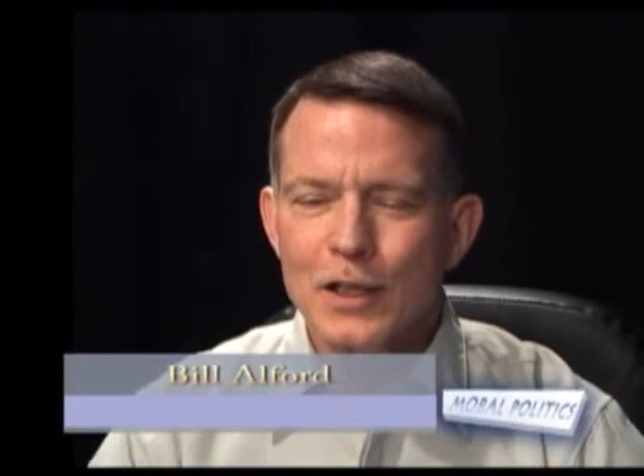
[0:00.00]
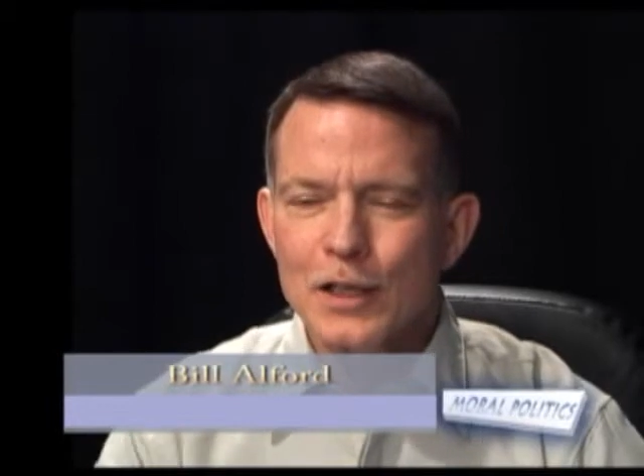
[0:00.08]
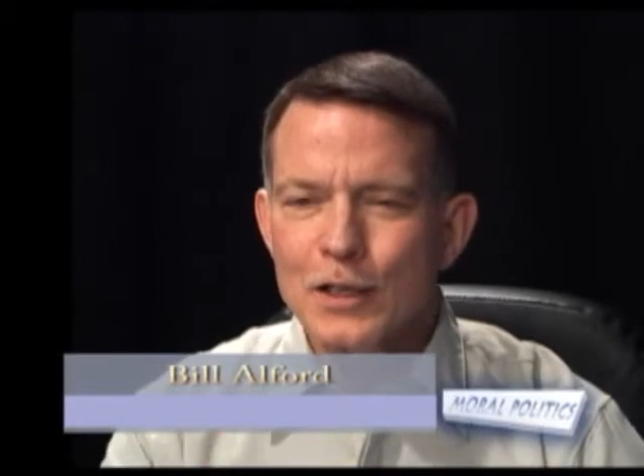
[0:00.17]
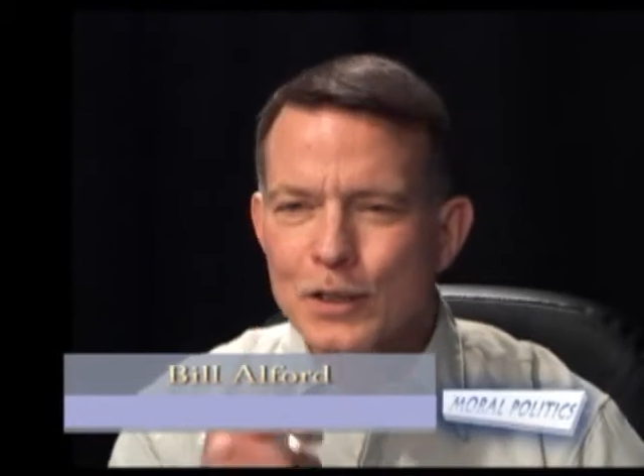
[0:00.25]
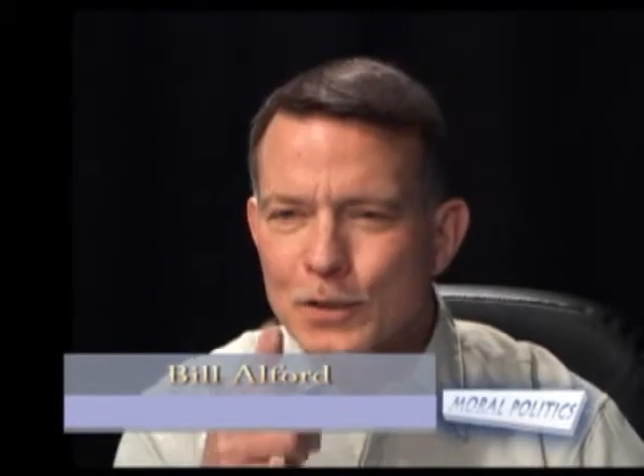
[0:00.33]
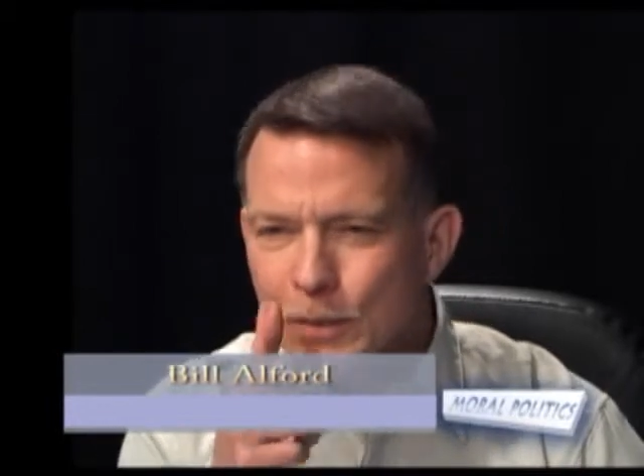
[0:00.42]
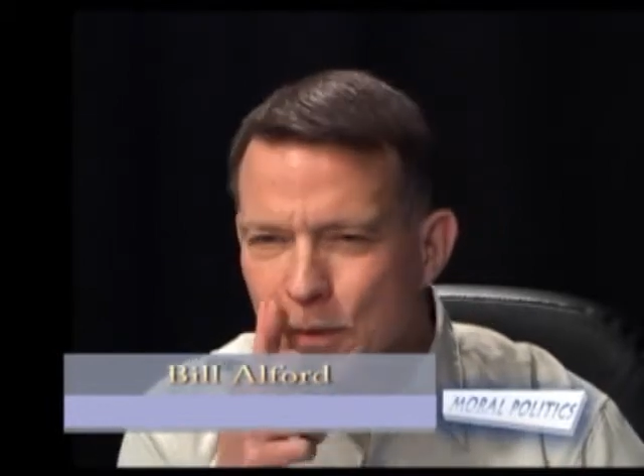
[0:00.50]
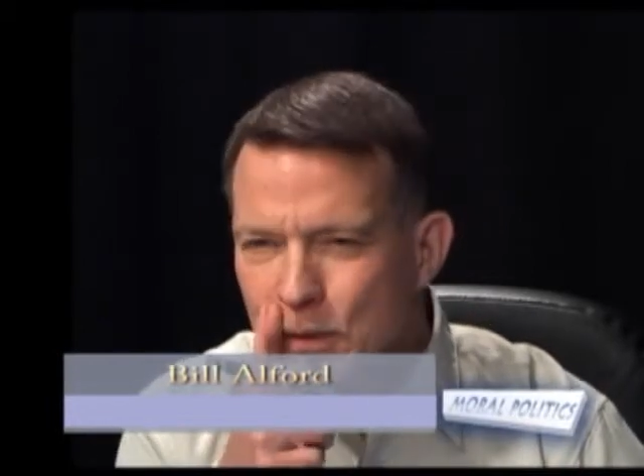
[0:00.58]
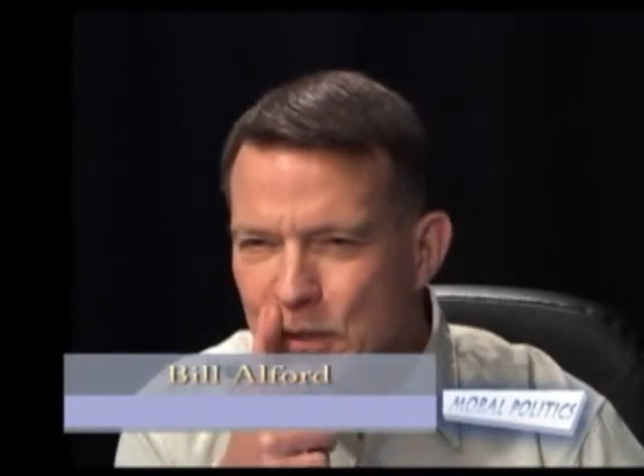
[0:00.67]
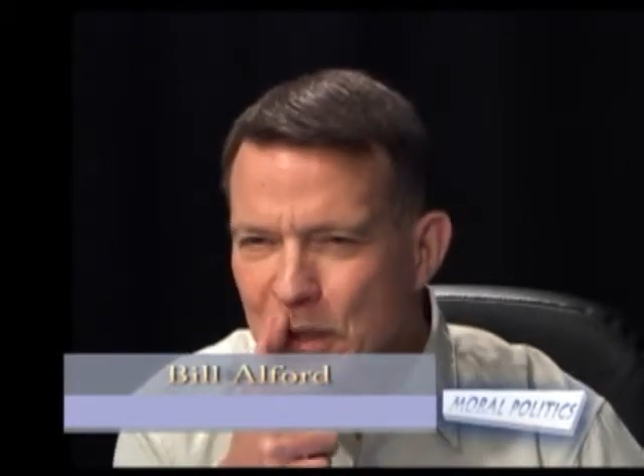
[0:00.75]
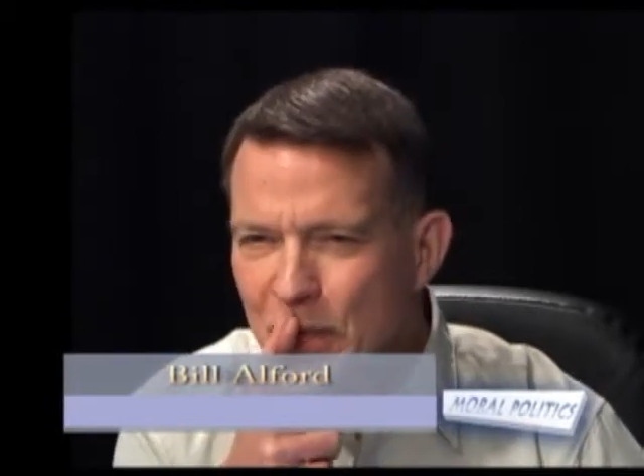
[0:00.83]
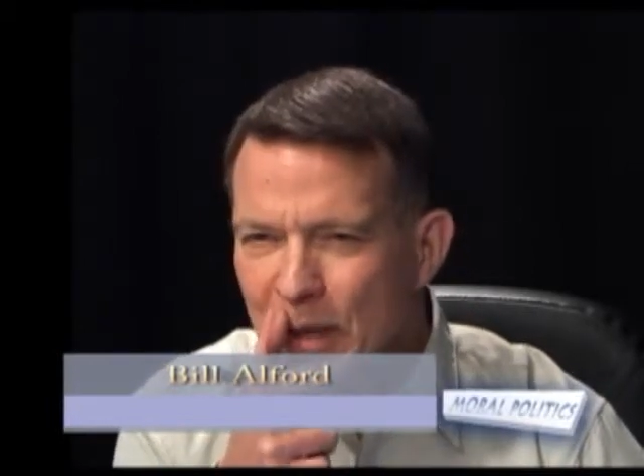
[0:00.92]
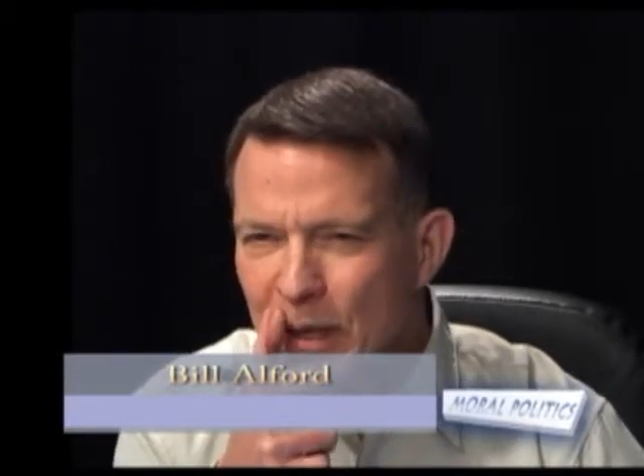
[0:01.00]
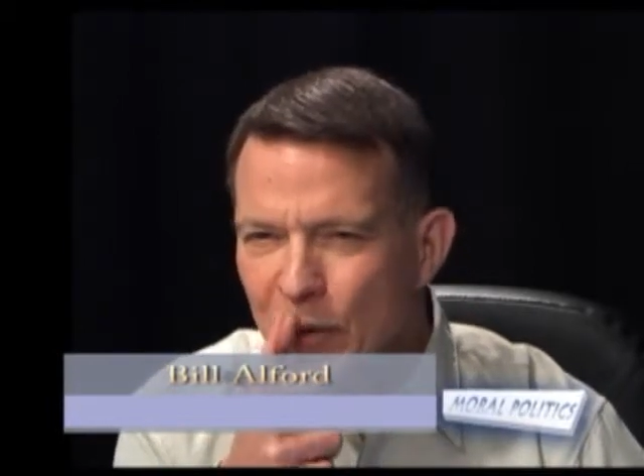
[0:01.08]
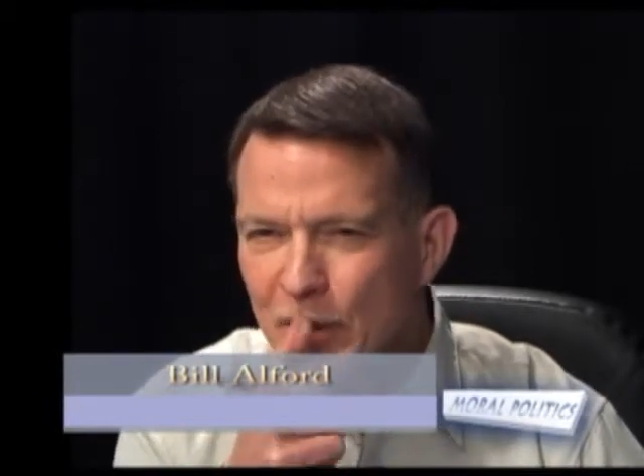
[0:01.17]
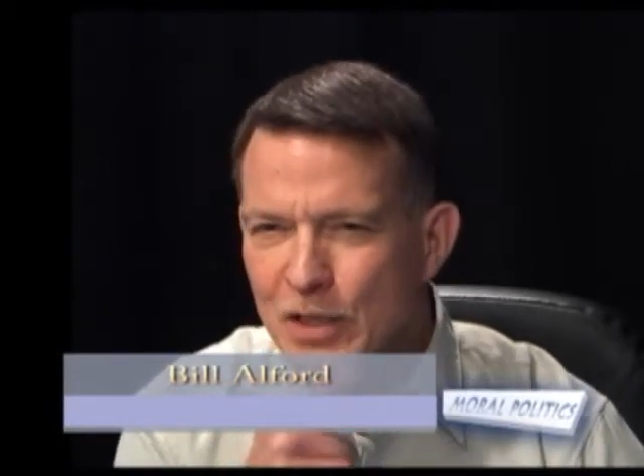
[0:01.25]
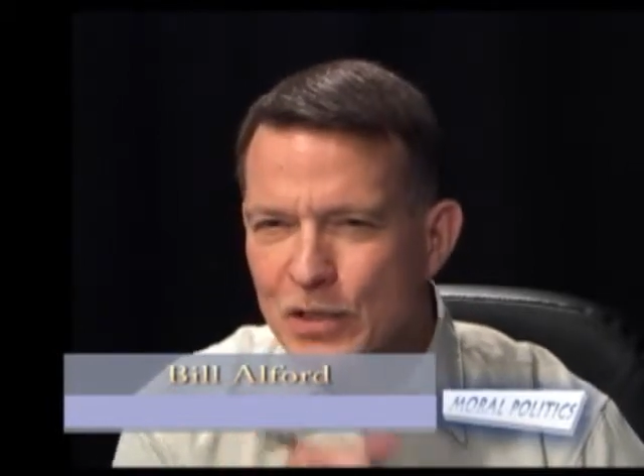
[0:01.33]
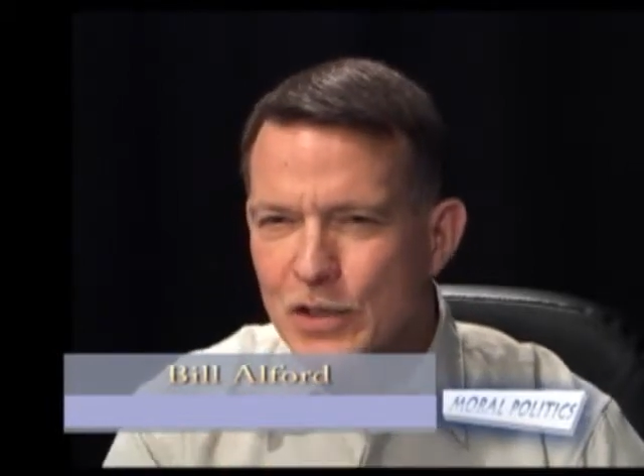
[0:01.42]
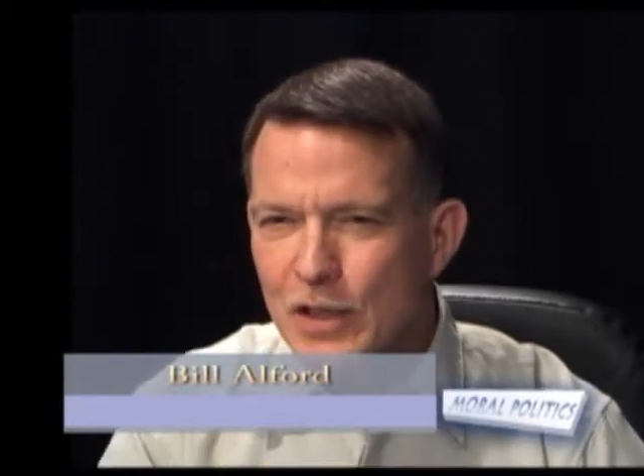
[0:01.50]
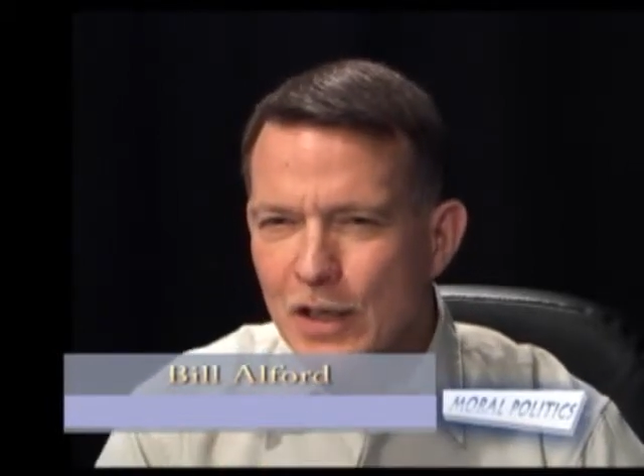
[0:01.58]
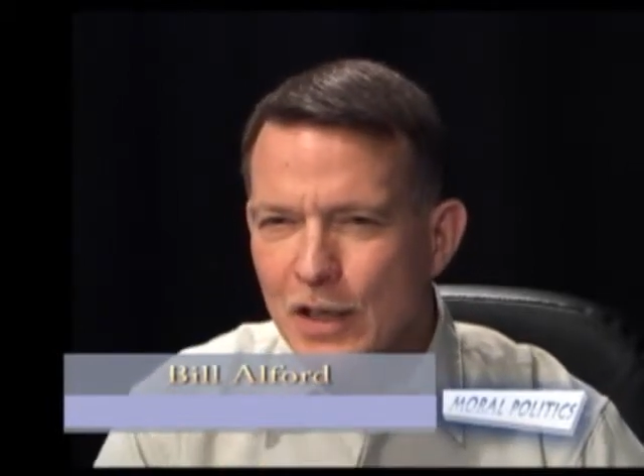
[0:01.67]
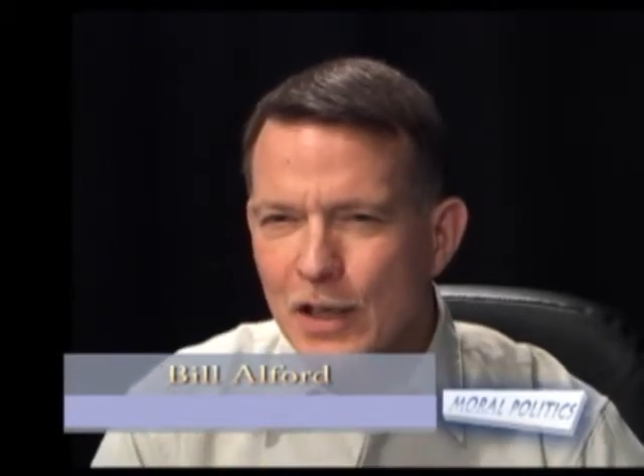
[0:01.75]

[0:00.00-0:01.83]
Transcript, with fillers: getting the, the, seminaries